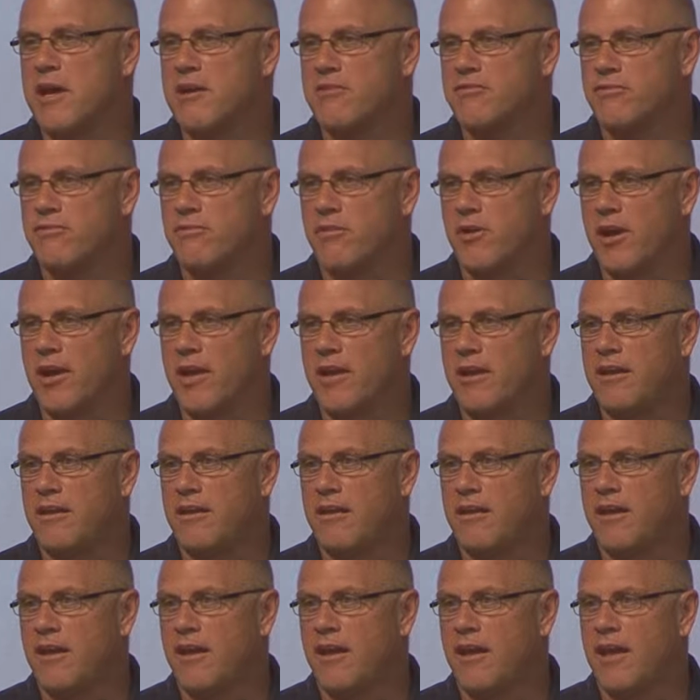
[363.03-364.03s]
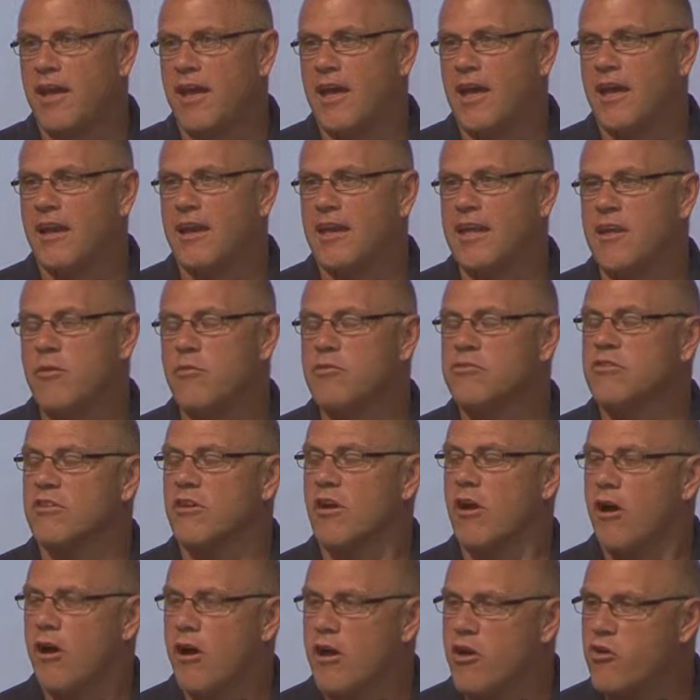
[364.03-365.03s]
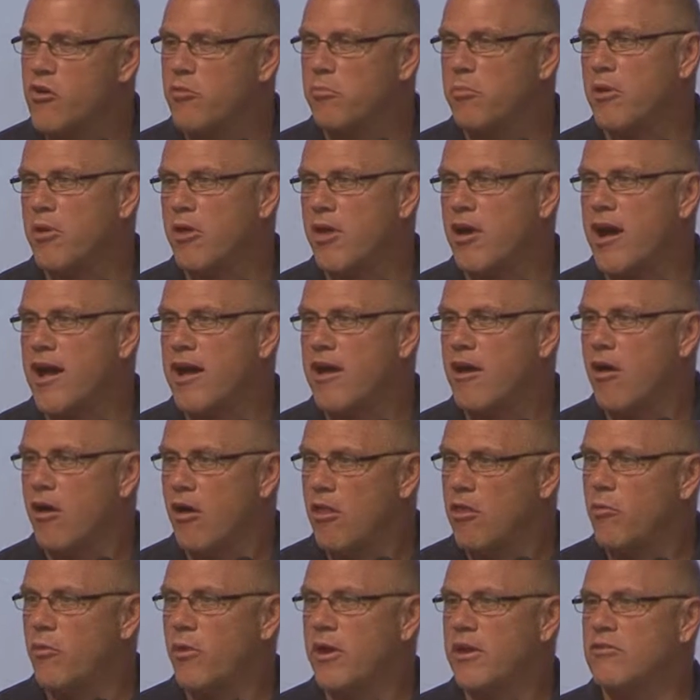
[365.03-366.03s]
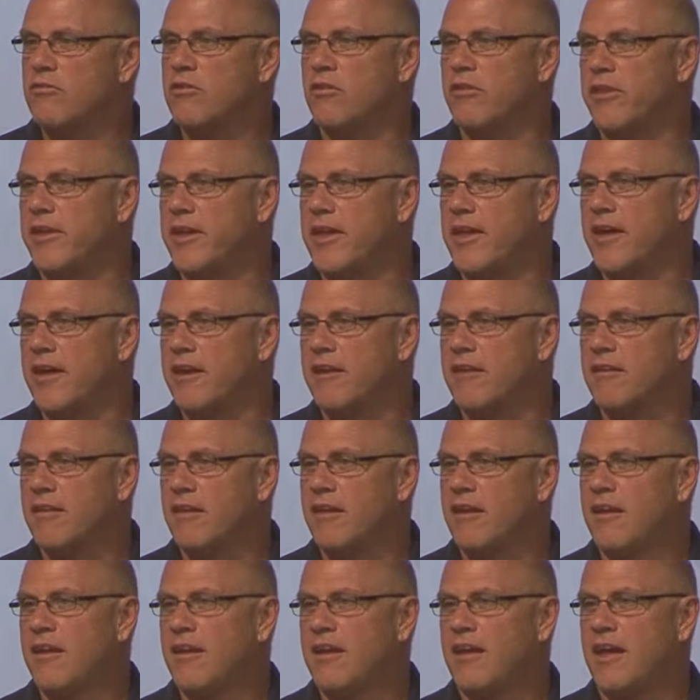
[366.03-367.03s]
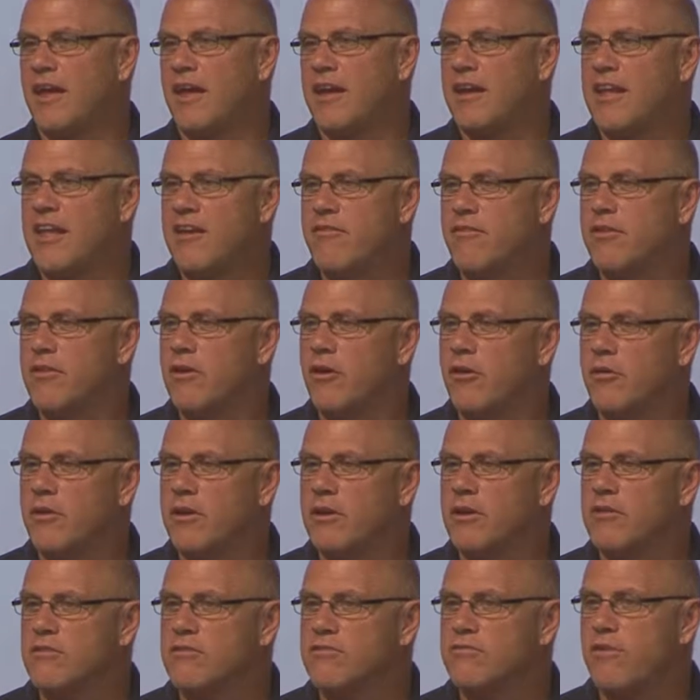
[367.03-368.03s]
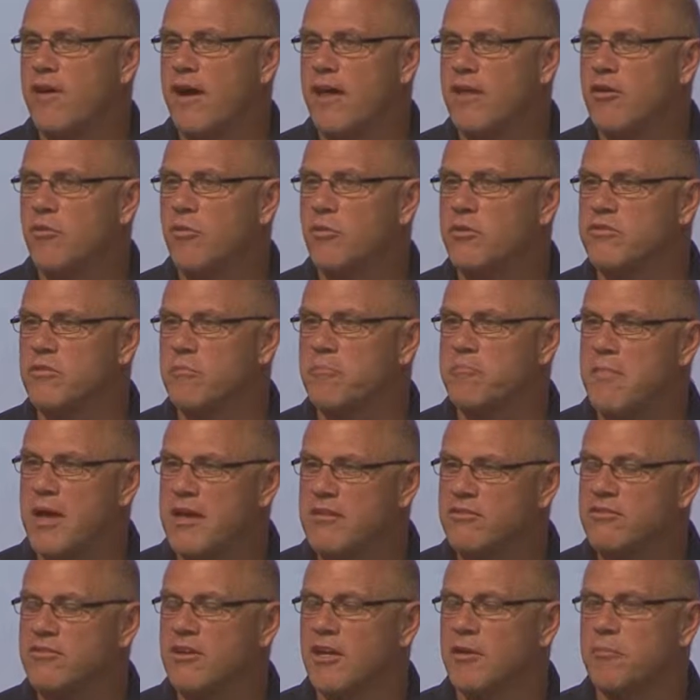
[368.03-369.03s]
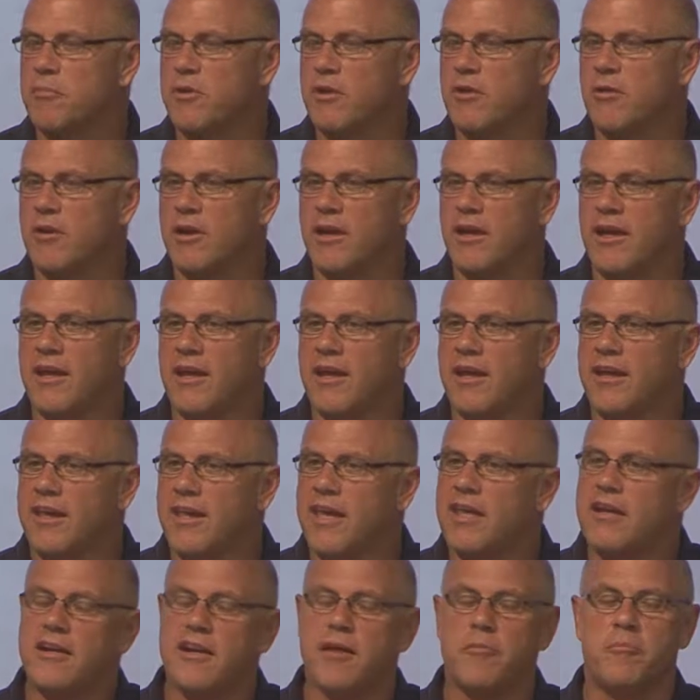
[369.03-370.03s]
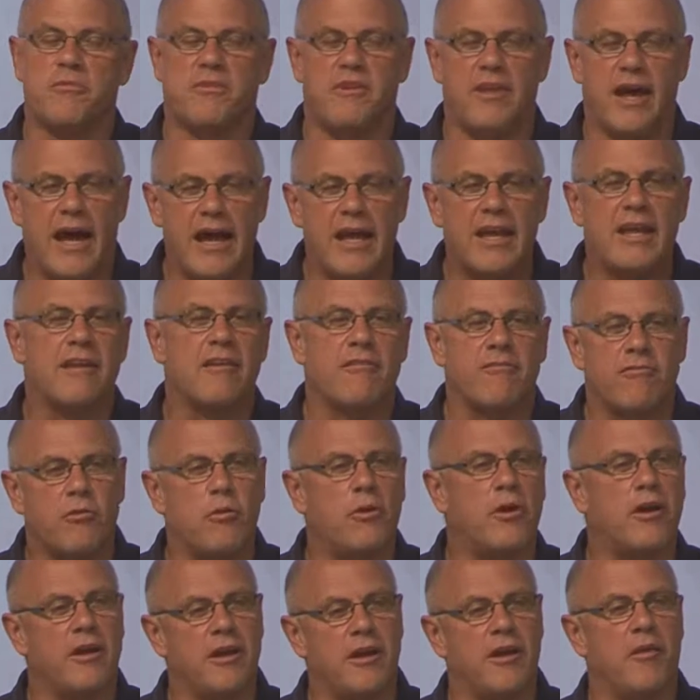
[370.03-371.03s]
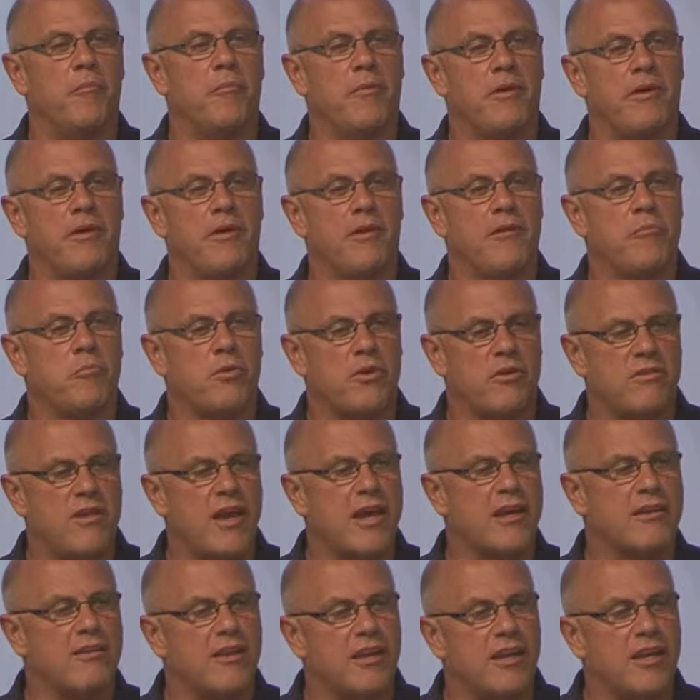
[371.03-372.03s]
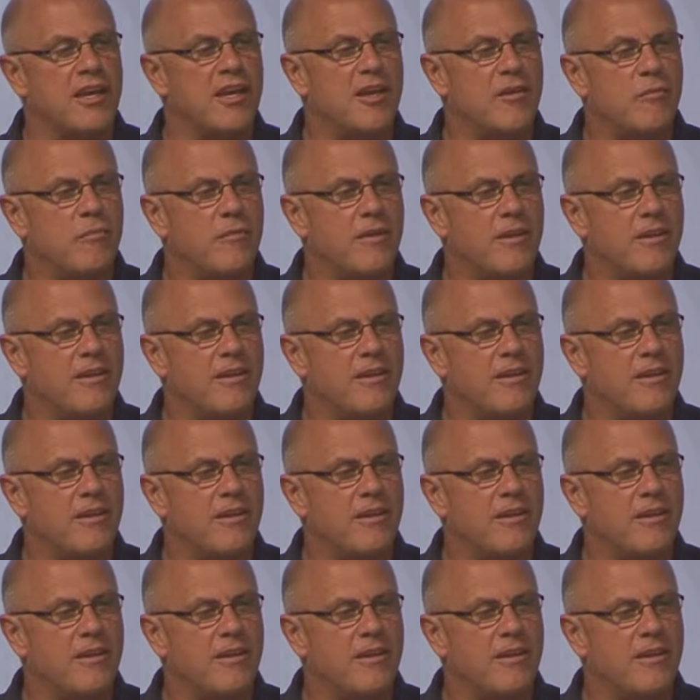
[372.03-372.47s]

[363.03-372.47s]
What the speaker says: best friend, and he was an honorable guy all the way to the end, and even though his father was a messed up unit, he ended up dying for him, protecting him